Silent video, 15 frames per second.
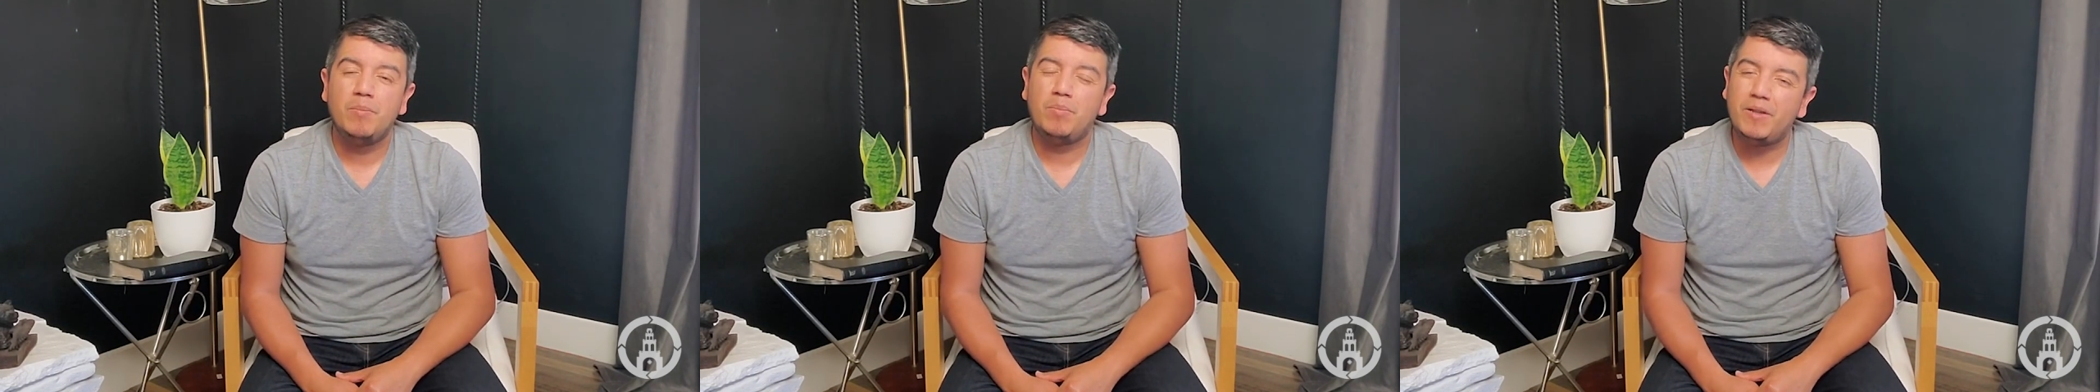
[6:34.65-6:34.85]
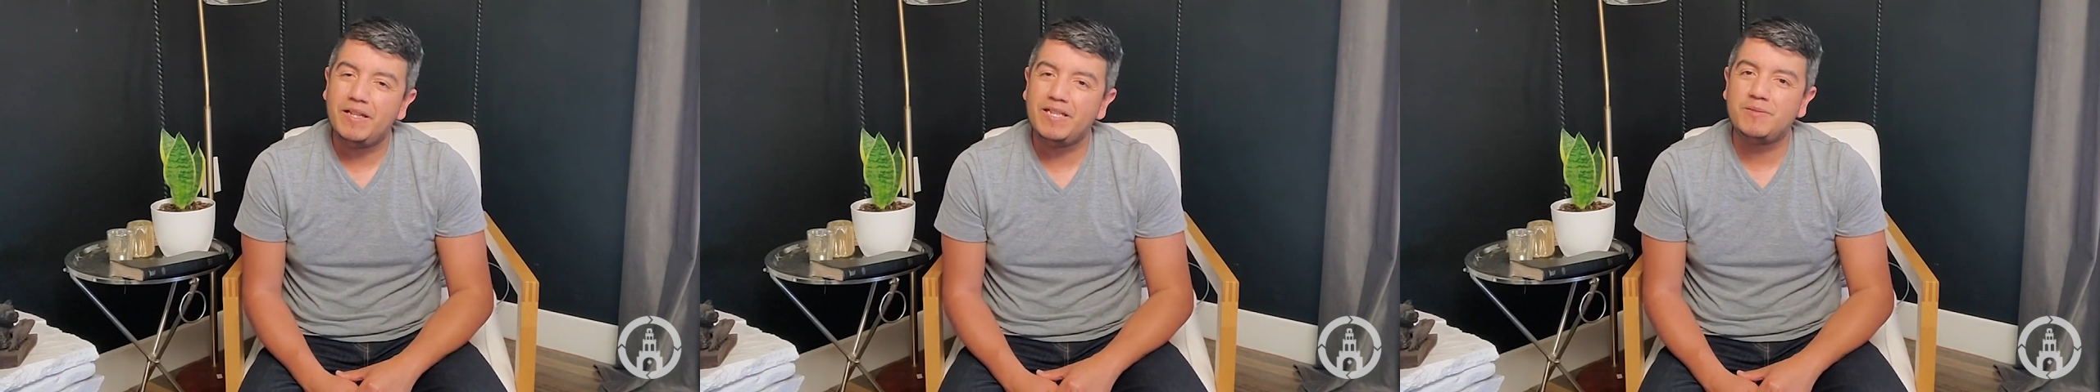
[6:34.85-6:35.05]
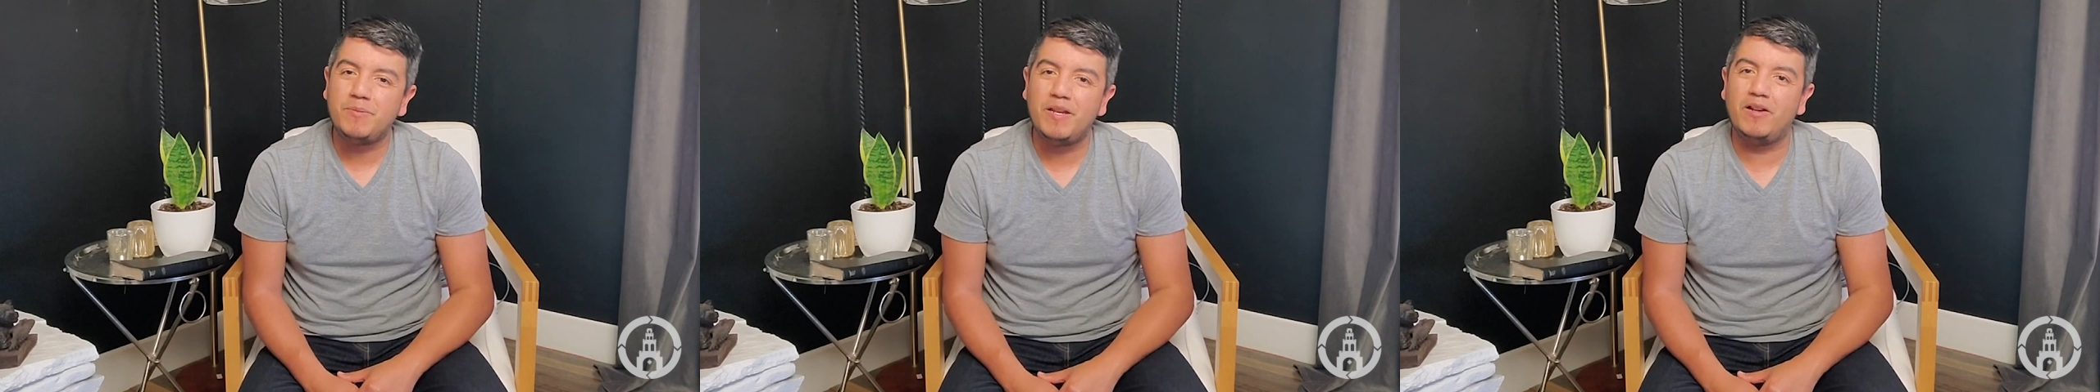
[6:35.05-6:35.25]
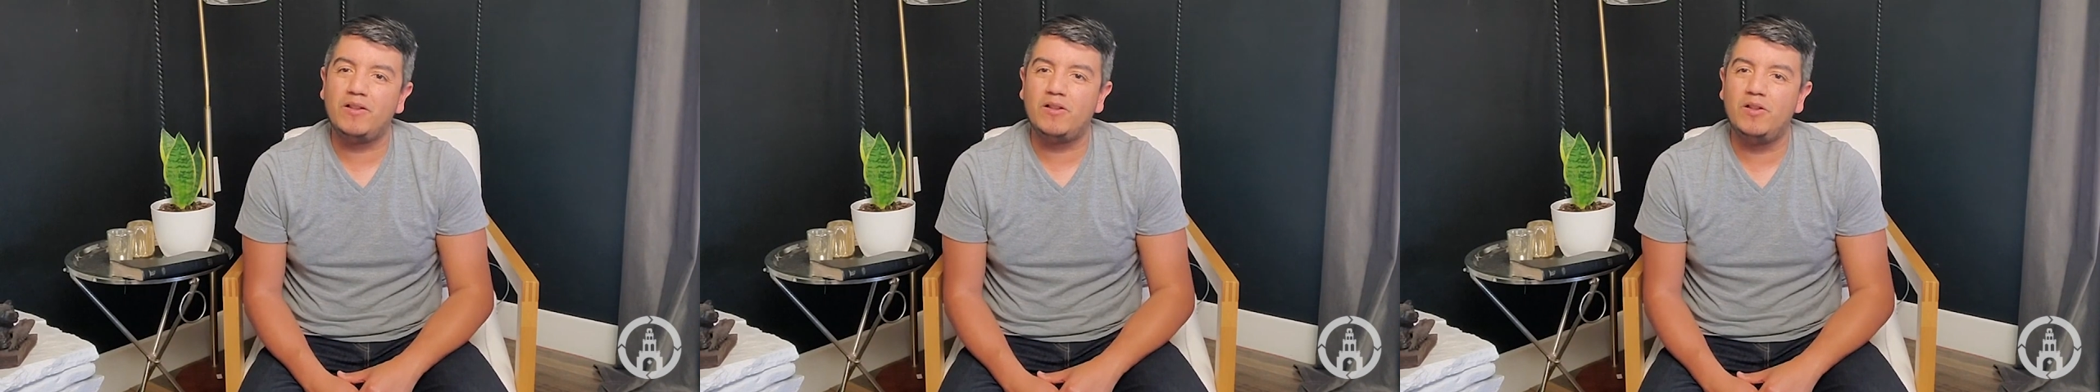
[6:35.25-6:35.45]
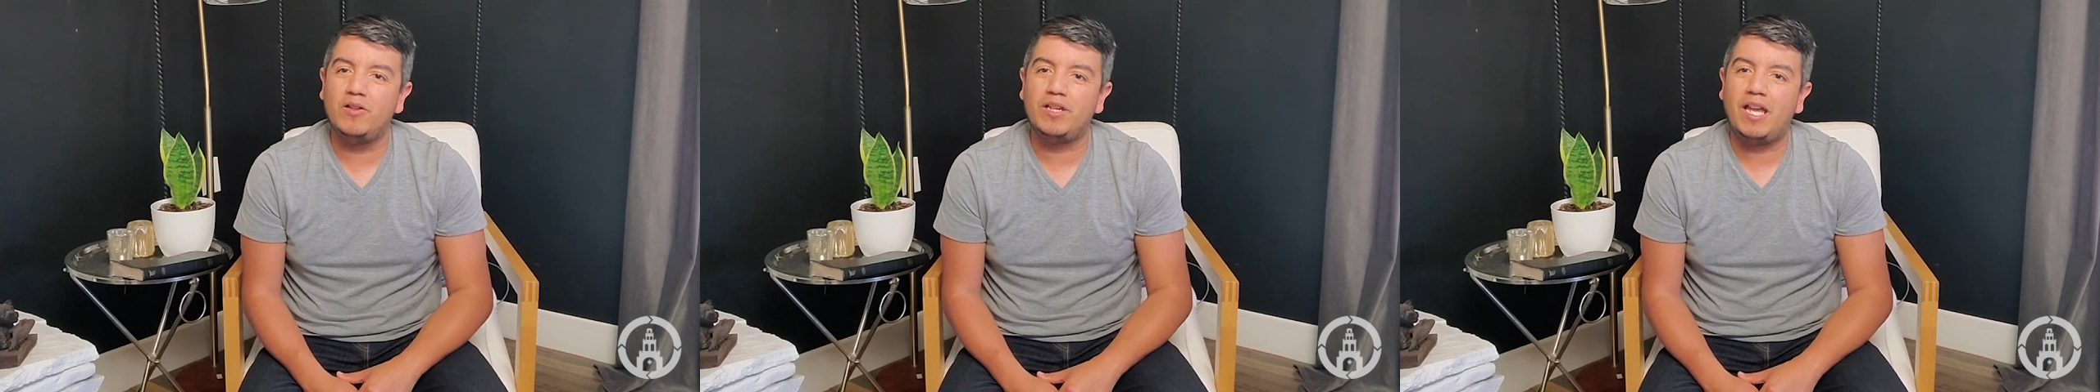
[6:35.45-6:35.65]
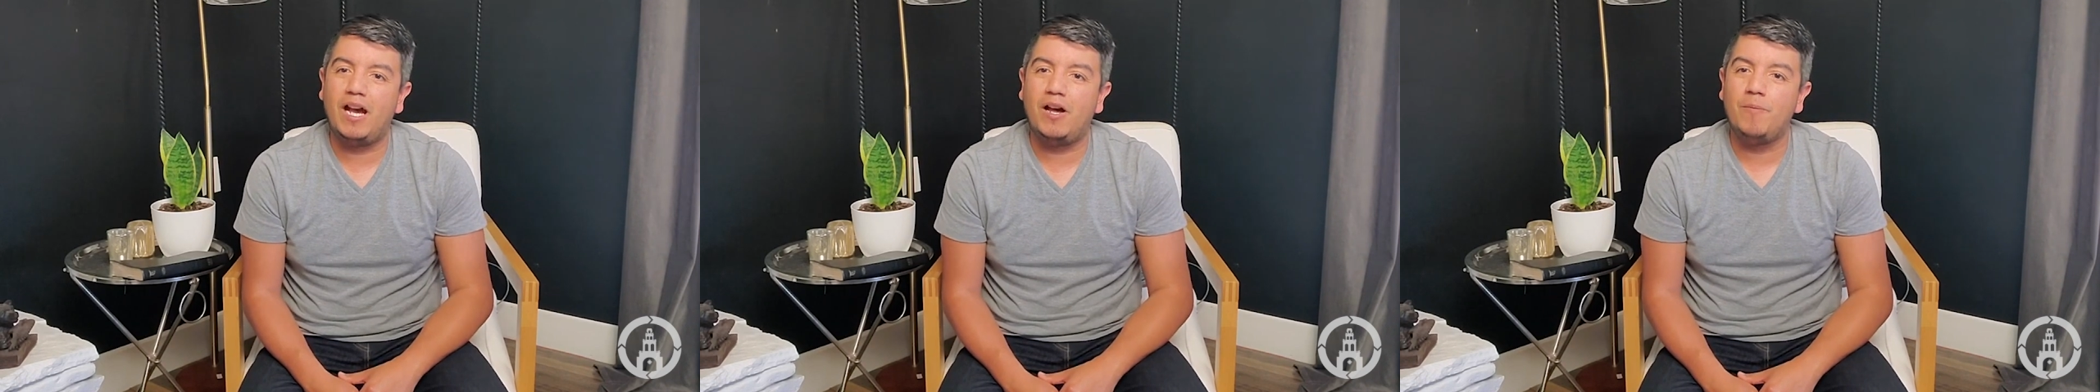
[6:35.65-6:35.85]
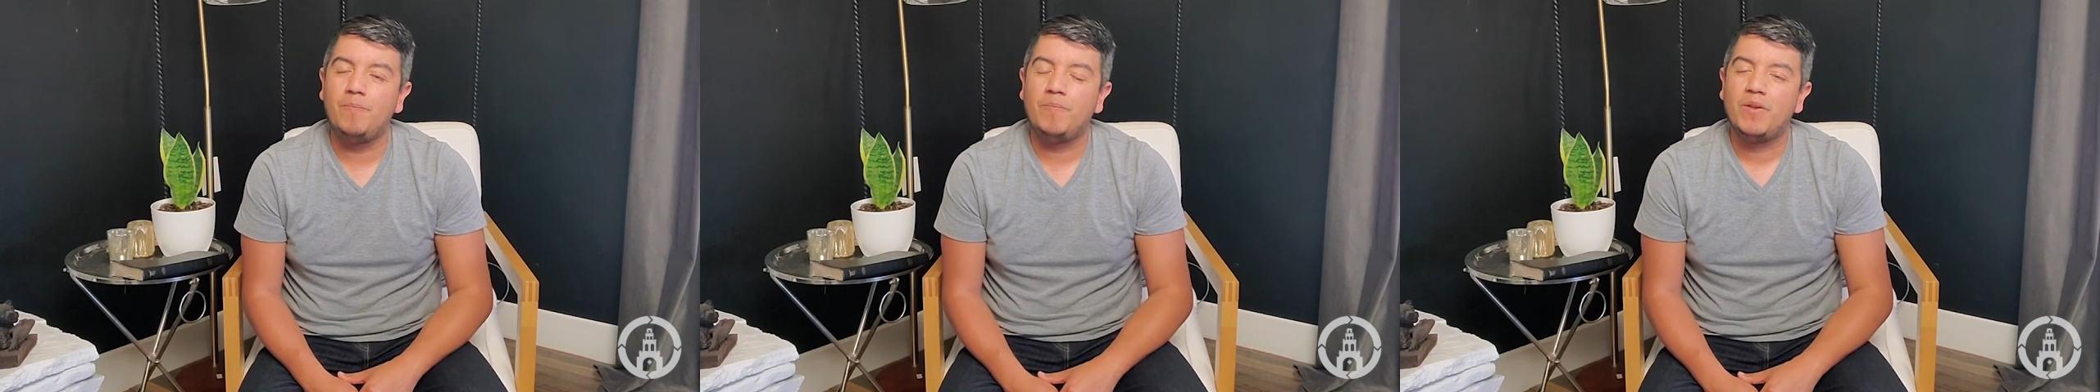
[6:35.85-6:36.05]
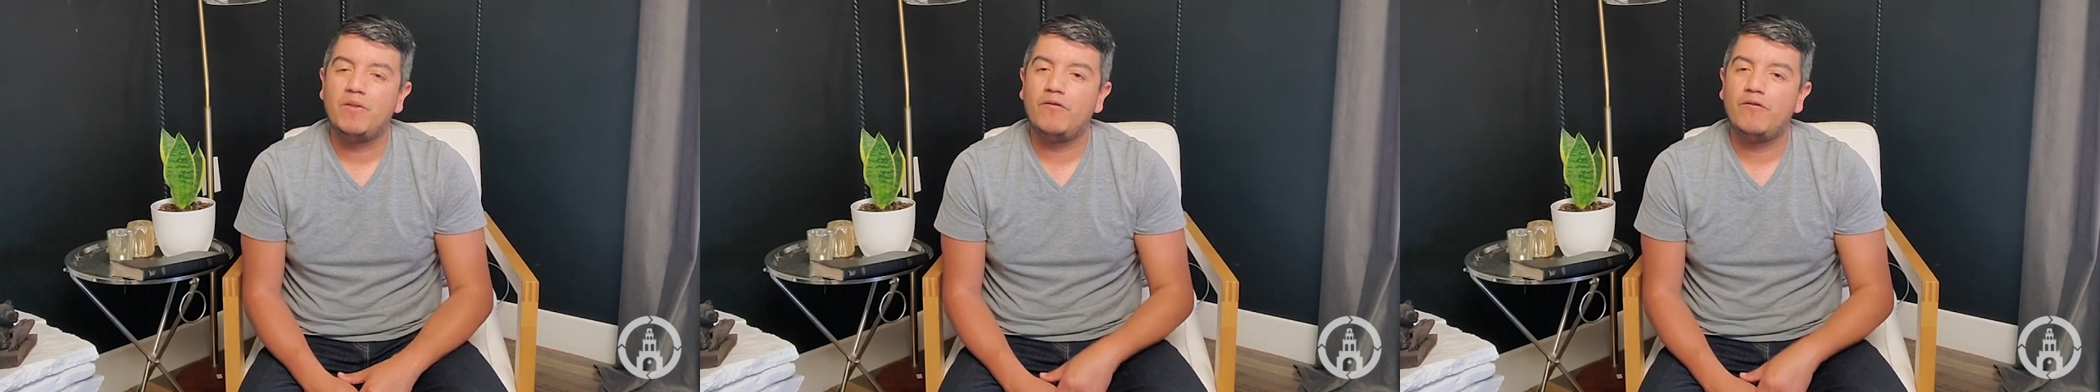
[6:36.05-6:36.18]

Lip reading: Please be on the lookout